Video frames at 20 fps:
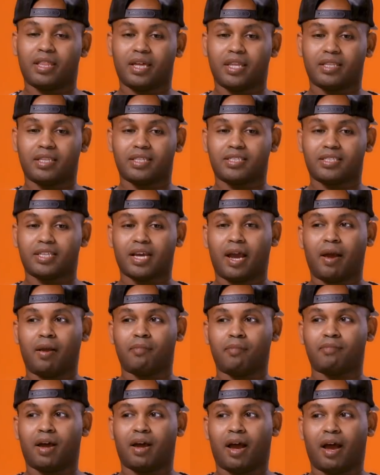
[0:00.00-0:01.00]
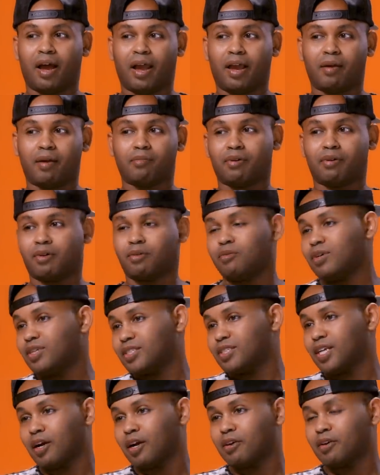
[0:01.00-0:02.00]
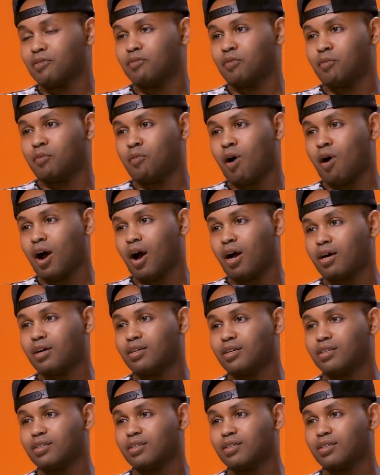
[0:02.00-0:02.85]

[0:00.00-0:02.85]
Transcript: then this time I am on a wheelchair. I couldn't even walk.